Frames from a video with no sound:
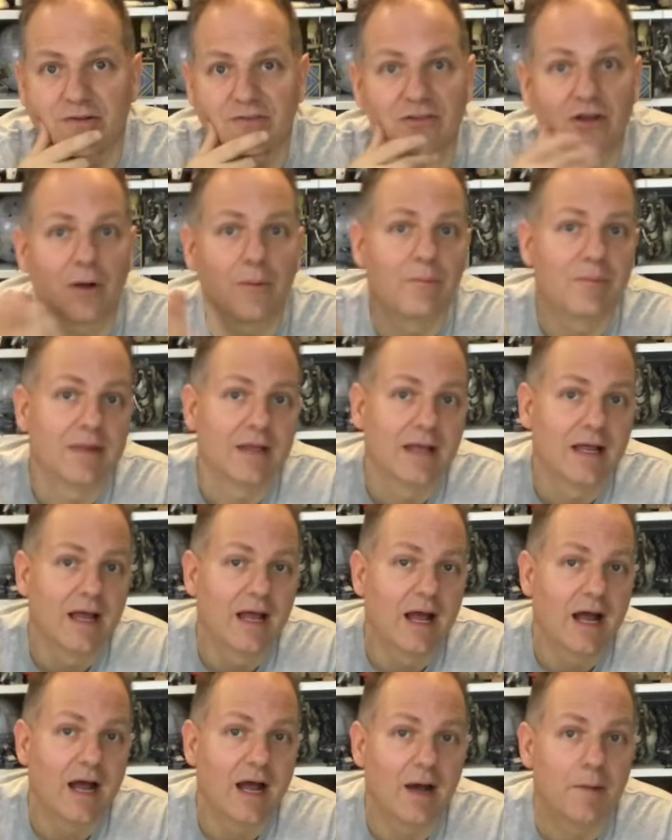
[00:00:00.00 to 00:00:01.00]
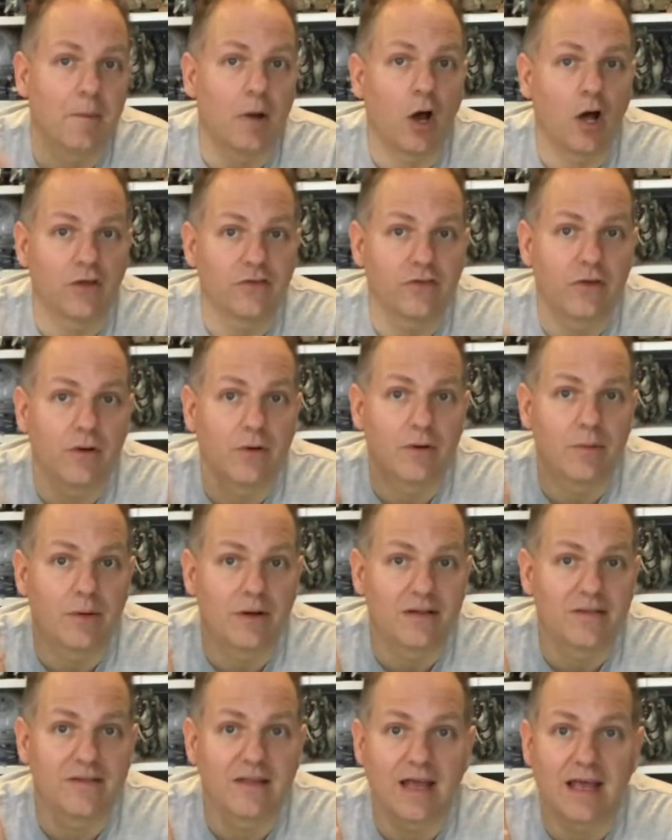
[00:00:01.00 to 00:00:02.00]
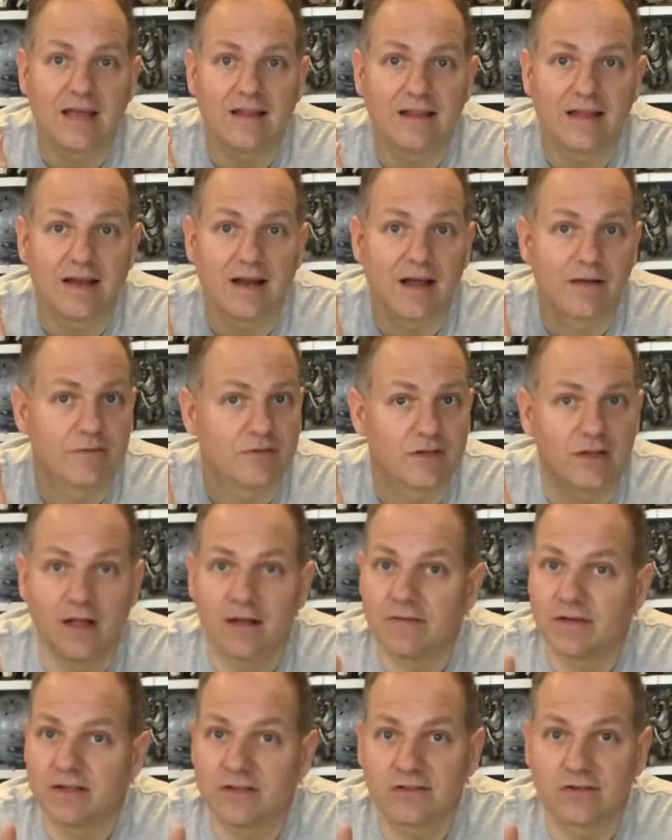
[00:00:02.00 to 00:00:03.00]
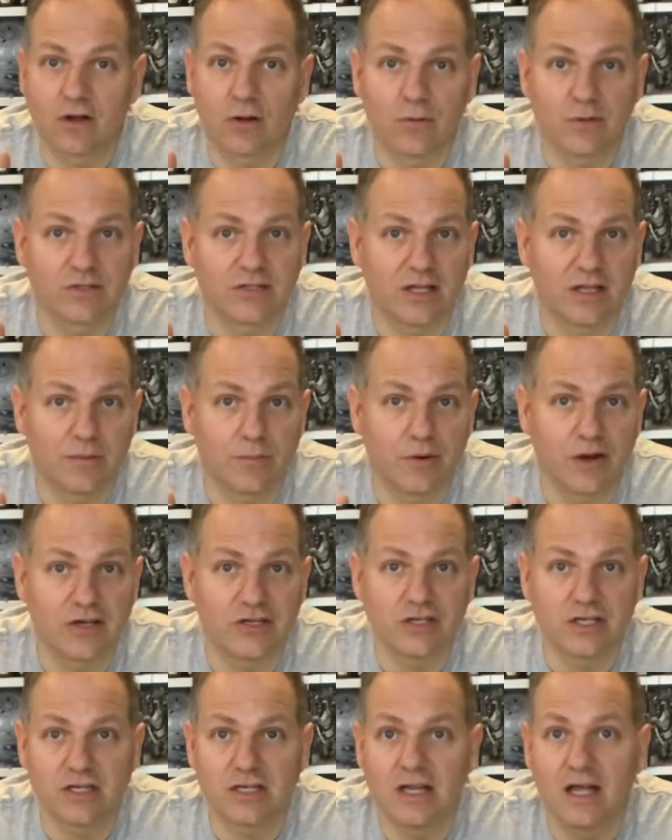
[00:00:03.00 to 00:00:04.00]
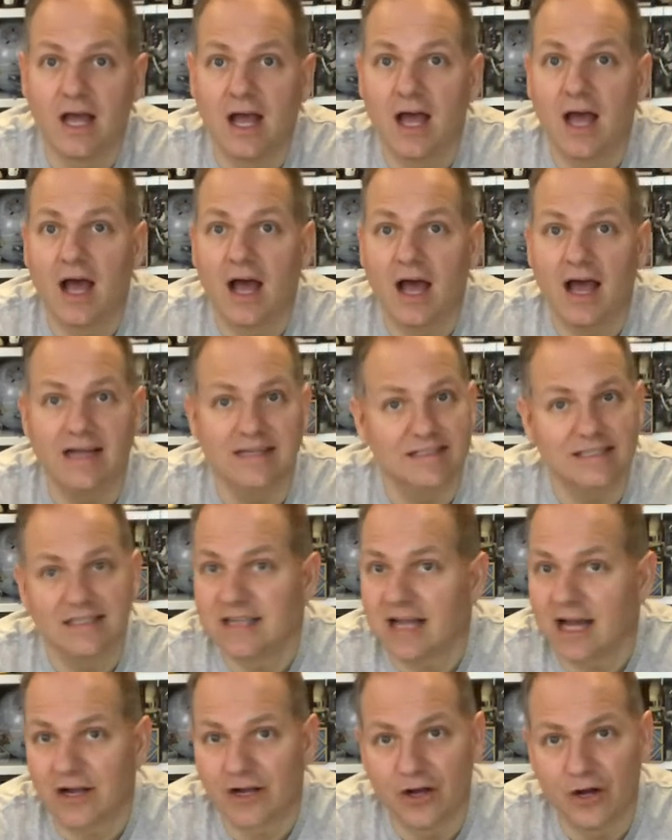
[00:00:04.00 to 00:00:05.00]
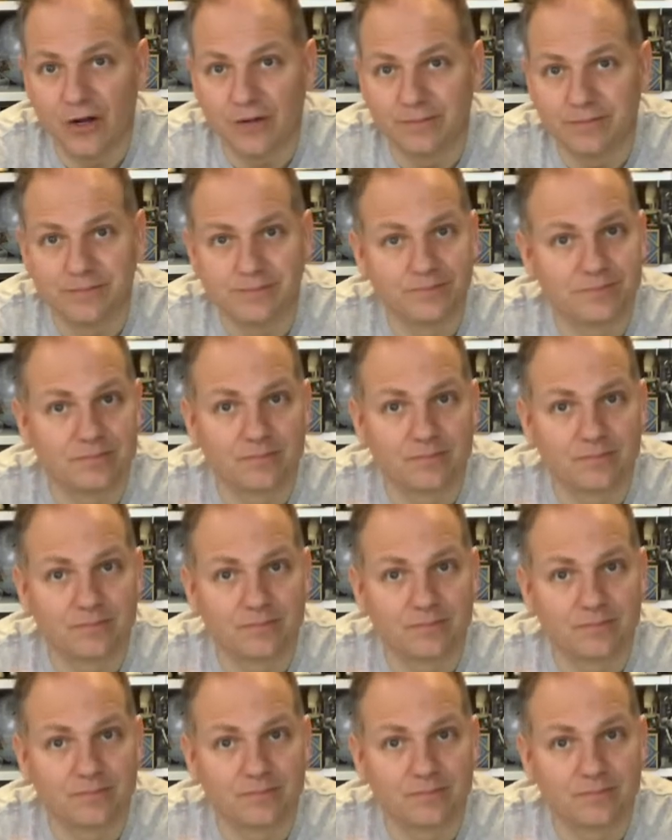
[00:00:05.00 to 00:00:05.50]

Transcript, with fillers: So um, also I want to say that I was loving Star Wars Celebration. I not go.